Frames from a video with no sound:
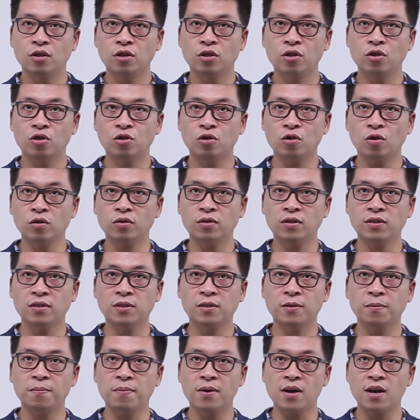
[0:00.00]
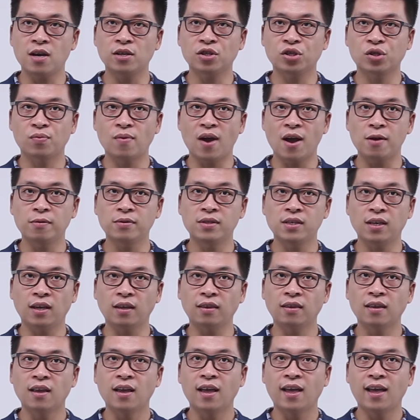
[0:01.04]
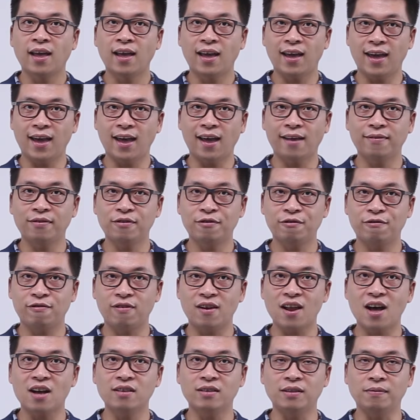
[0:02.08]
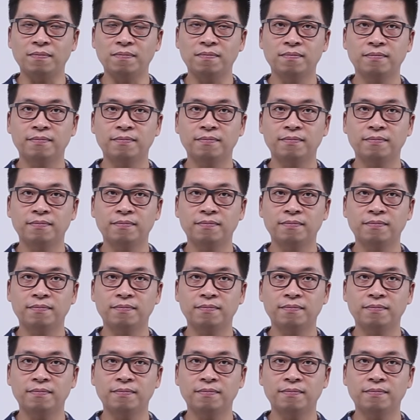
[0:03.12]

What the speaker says: shortest path routing and flooding.